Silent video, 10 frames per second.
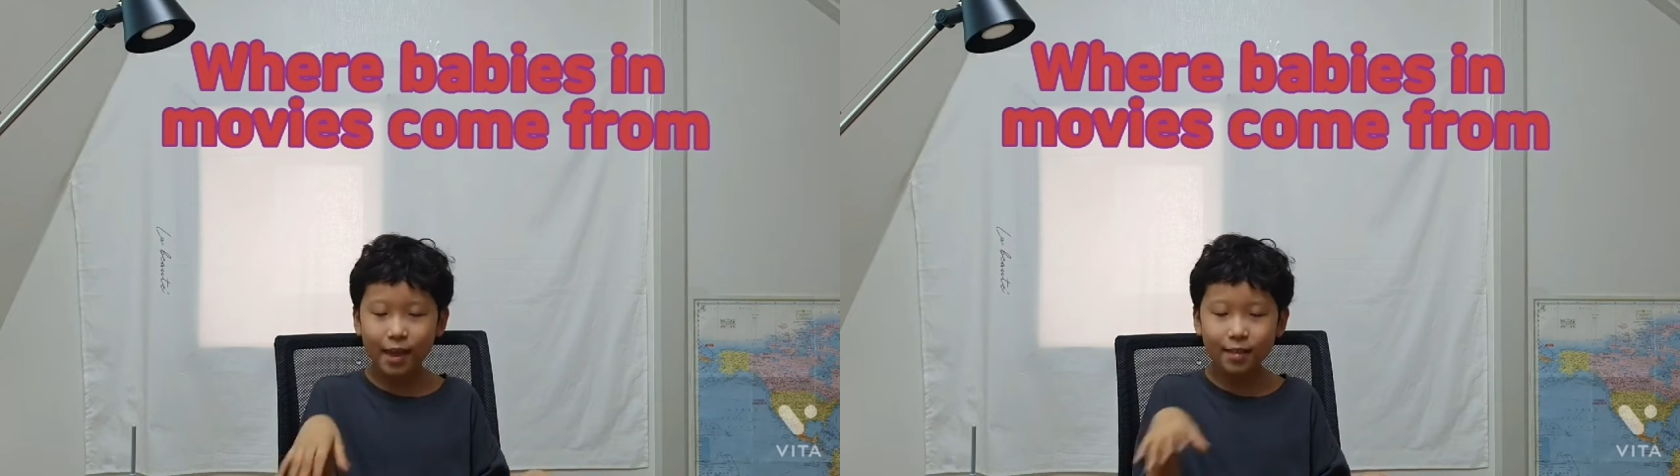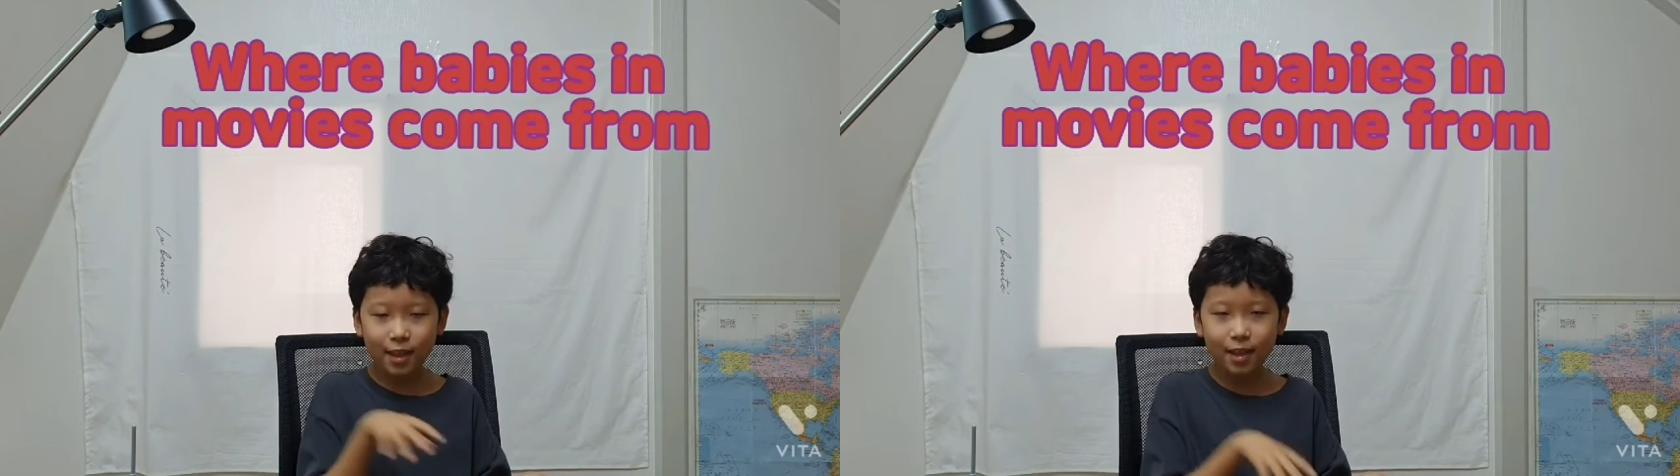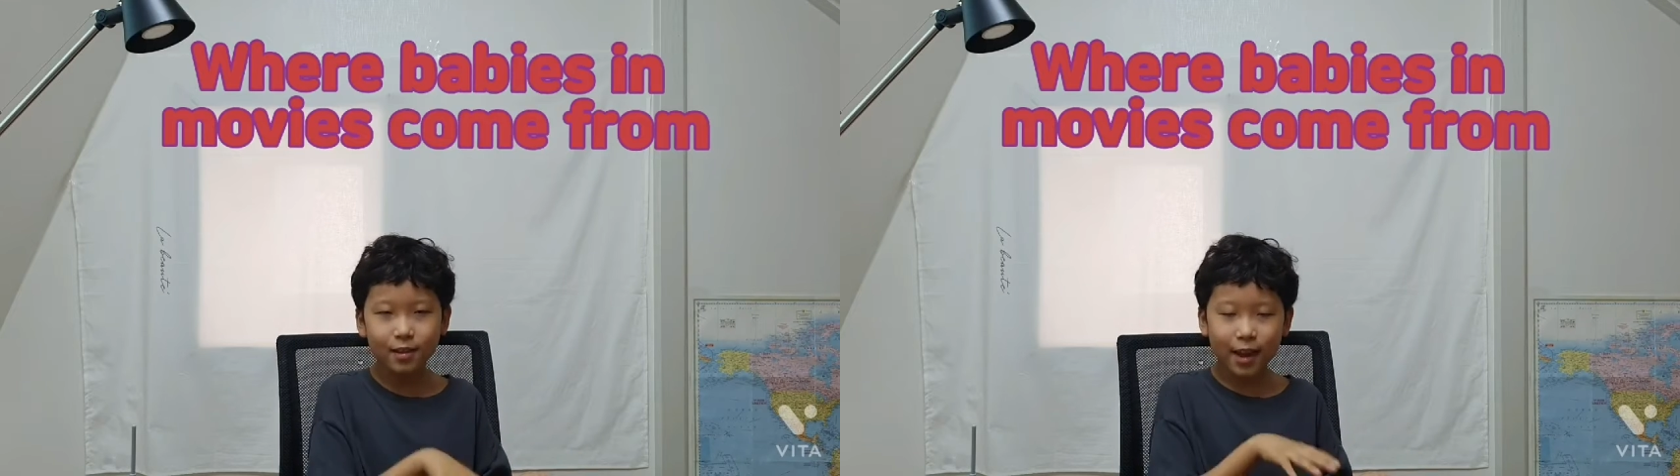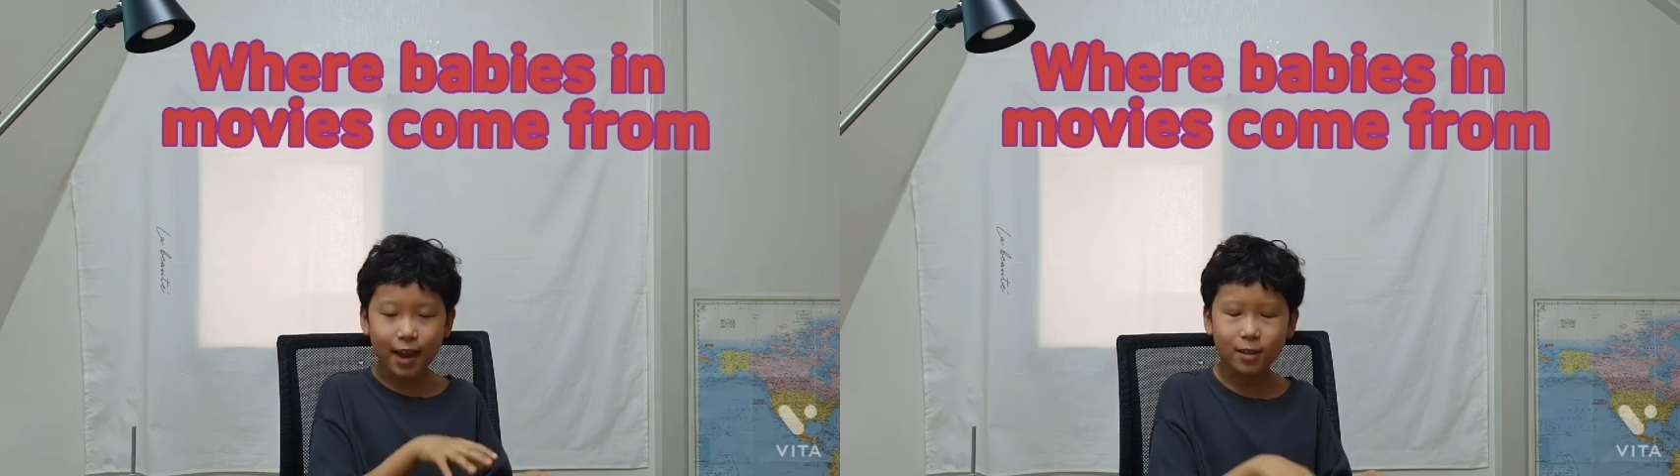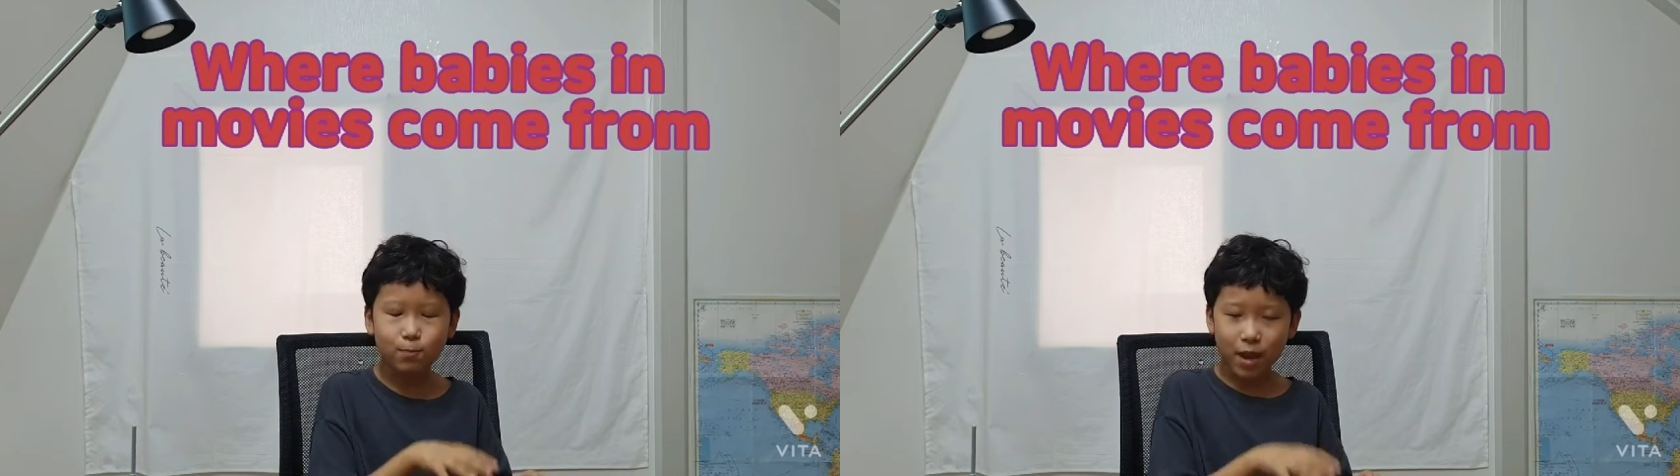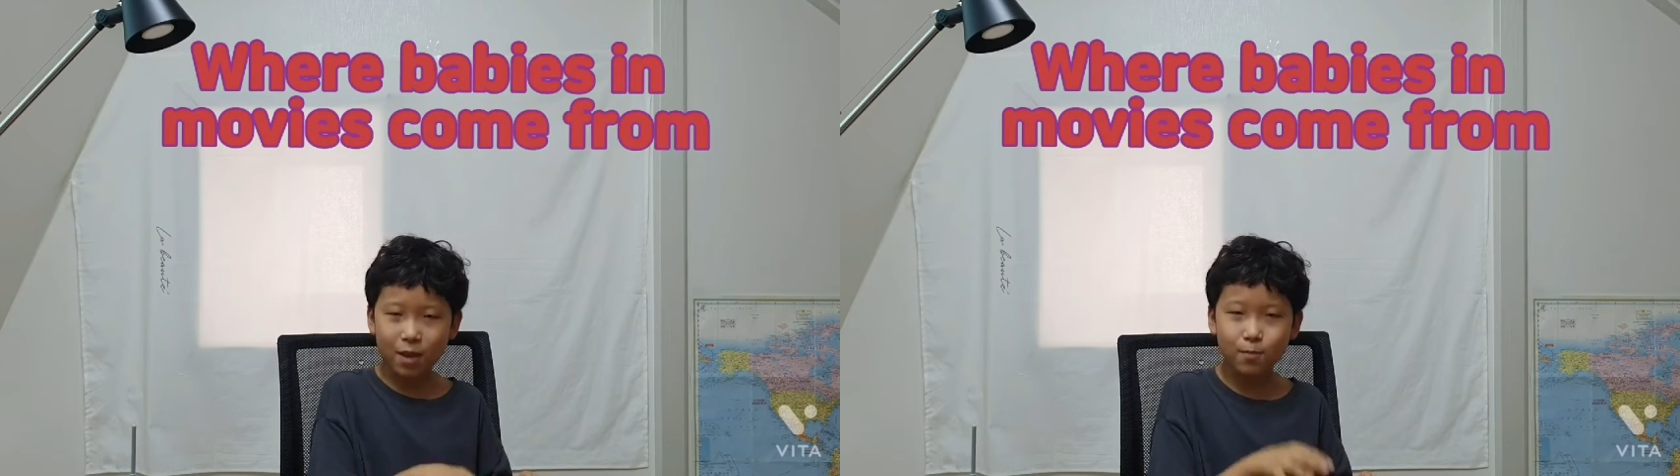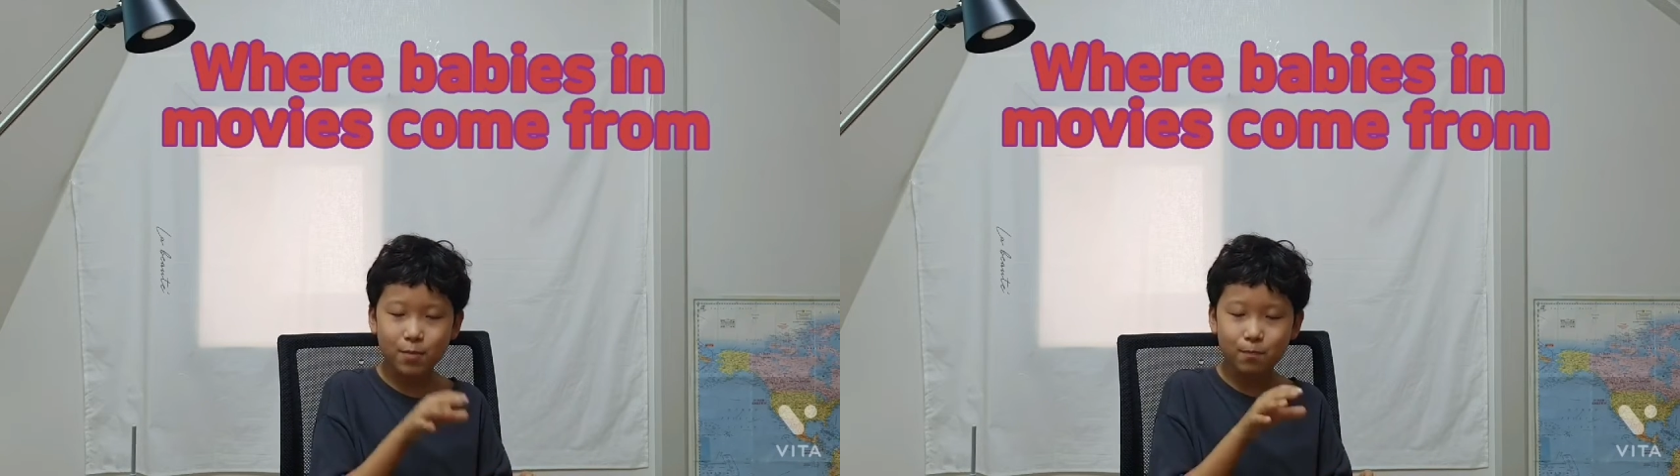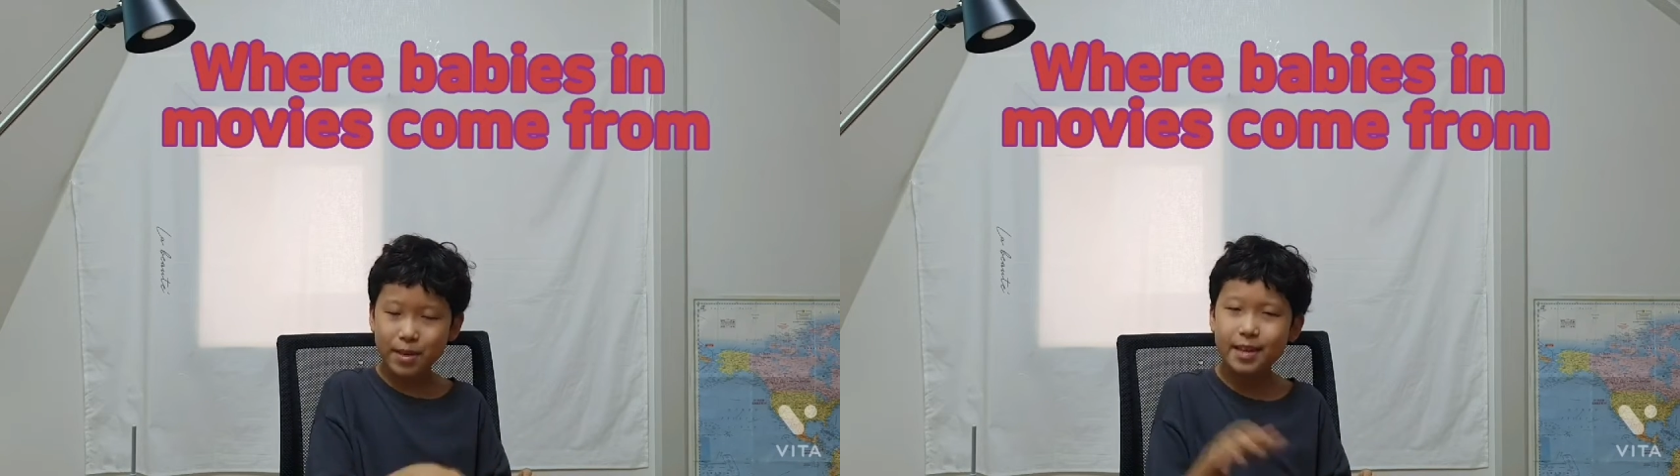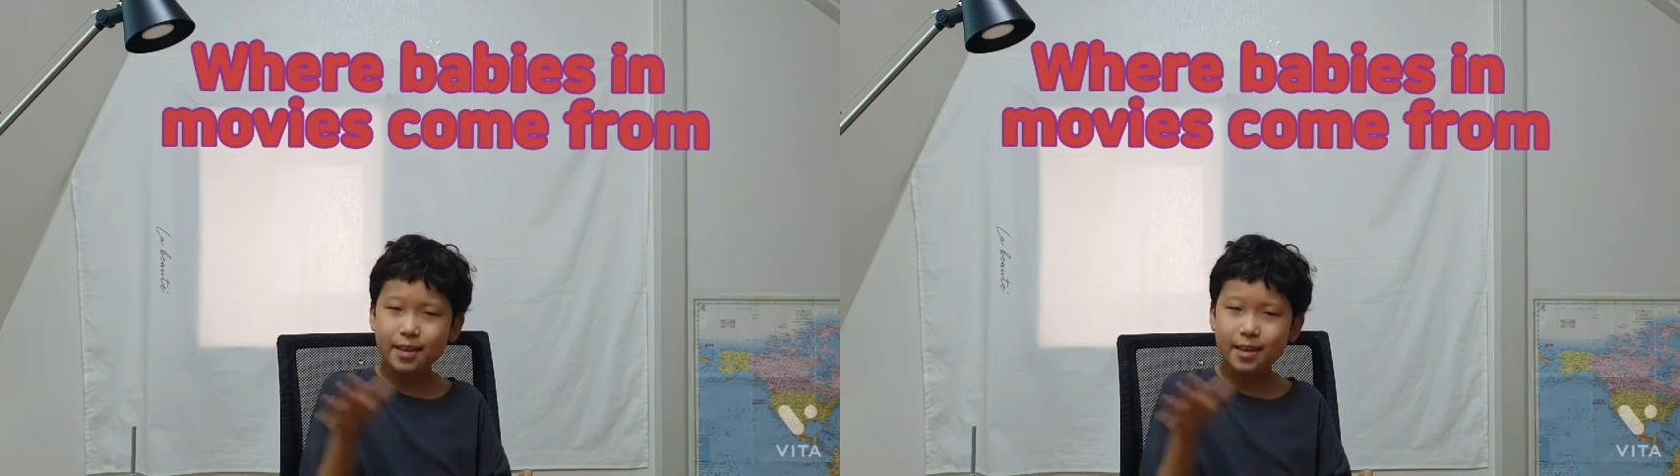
Then they get baby